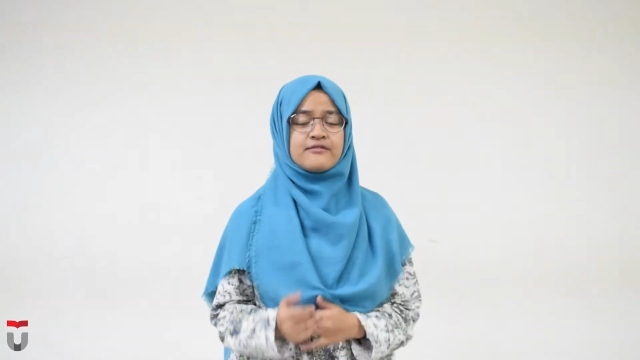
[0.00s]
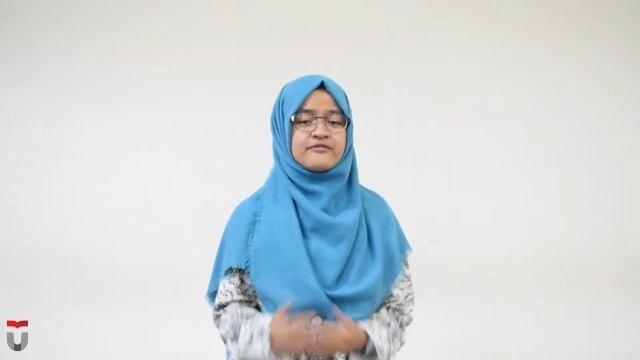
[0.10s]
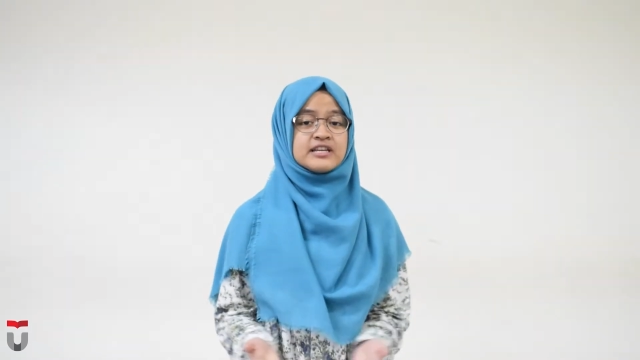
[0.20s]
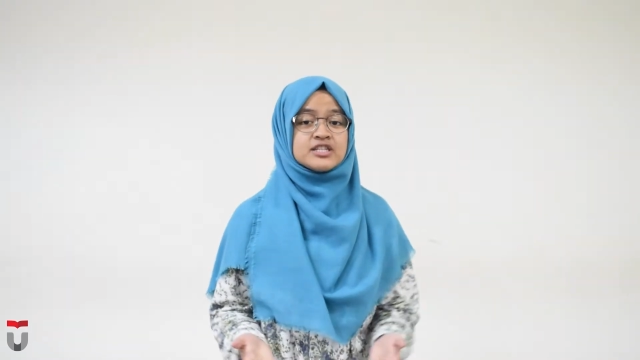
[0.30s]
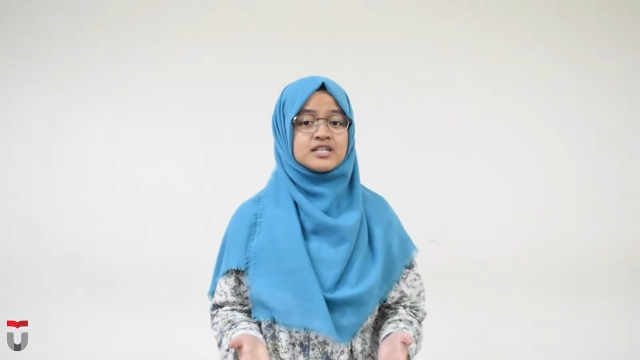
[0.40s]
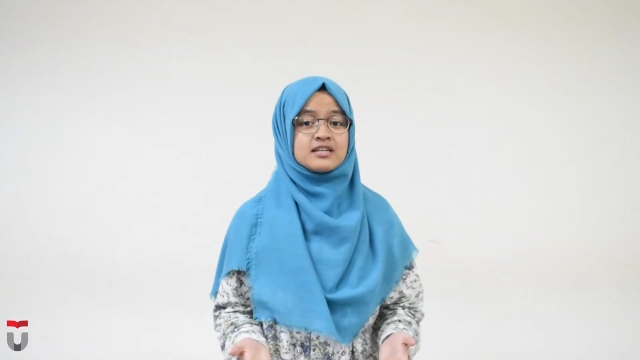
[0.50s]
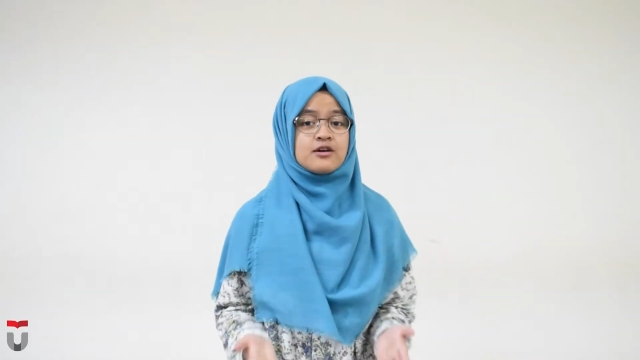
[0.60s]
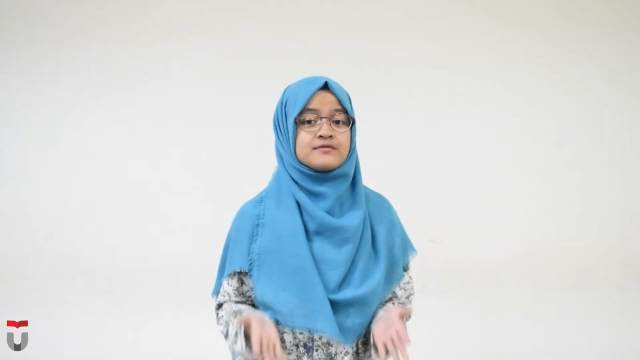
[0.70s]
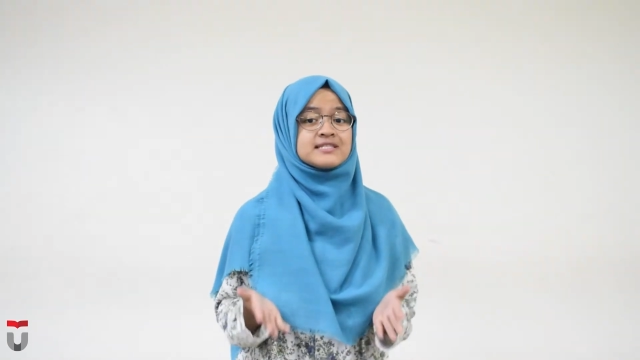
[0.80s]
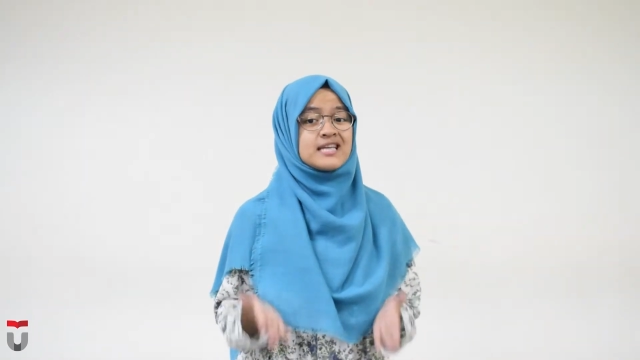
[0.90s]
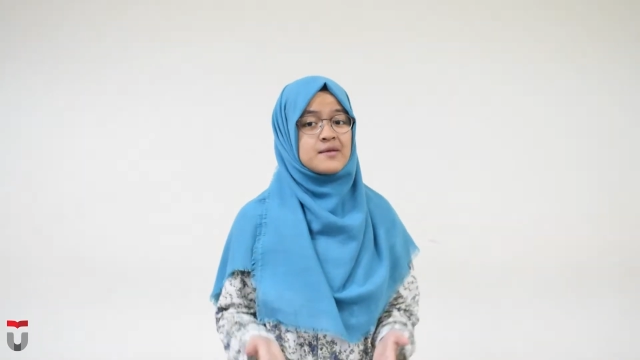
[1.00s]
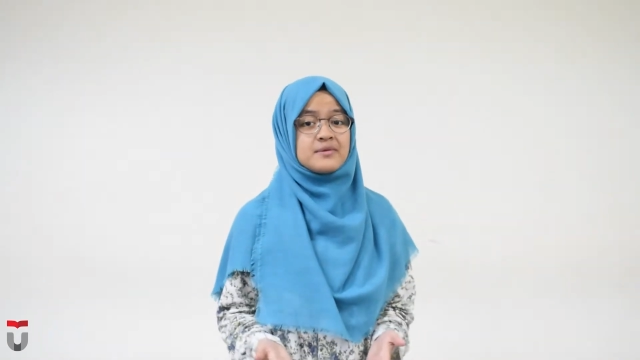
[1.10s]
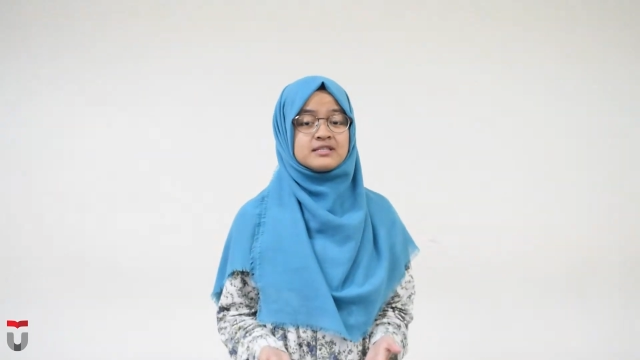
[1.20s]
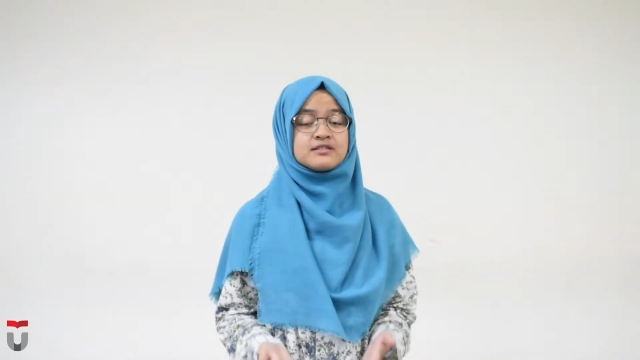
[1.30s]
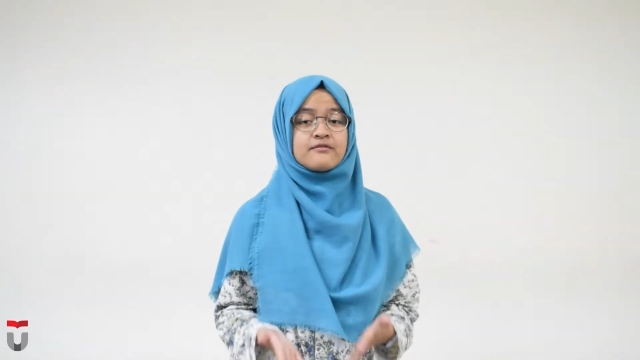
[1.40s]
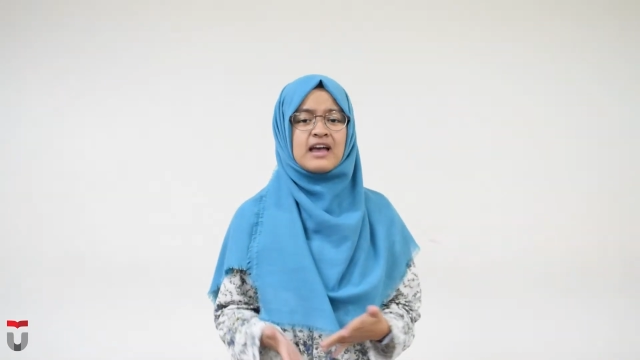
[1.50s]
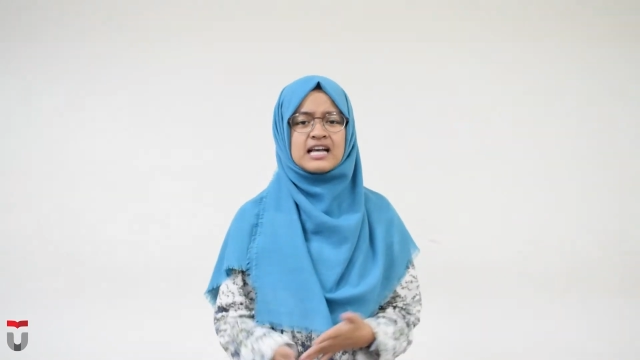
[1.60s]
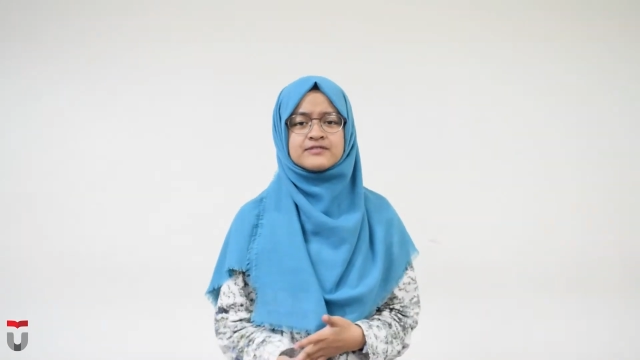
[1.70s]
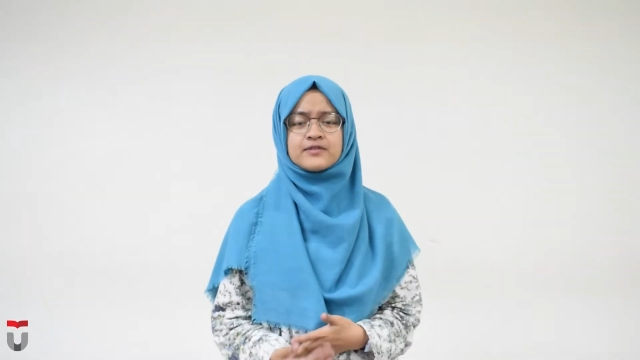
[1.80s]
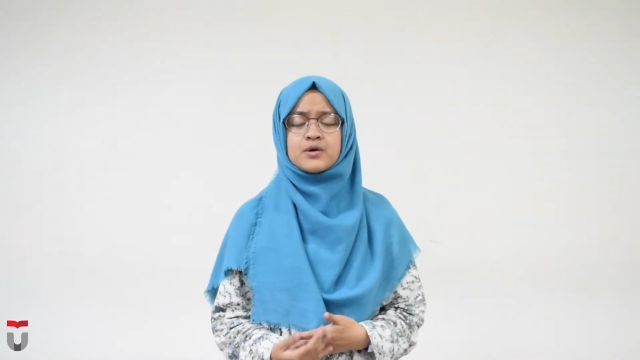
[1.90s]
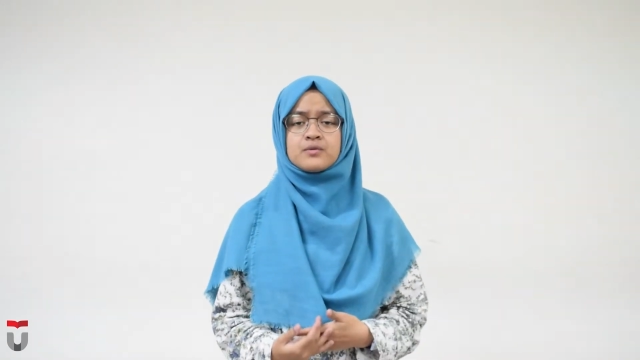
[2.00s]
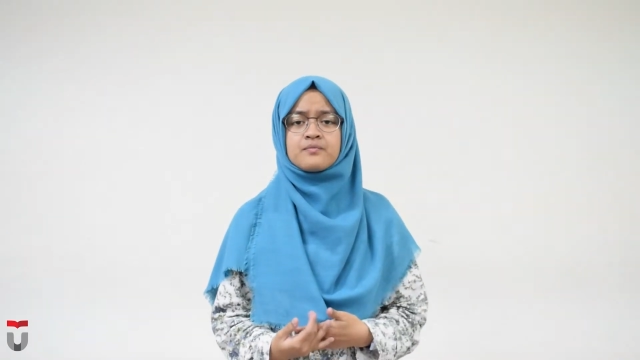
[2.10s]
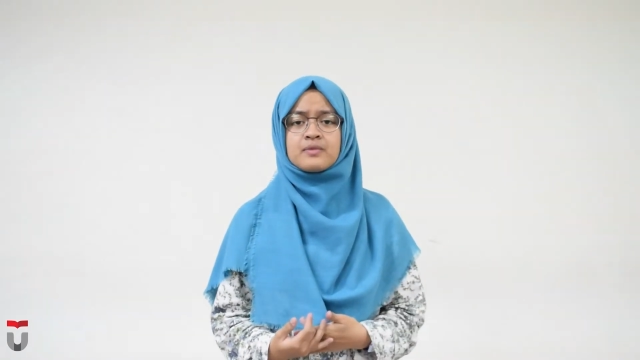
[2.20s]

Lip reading: definition of statements of cash flow?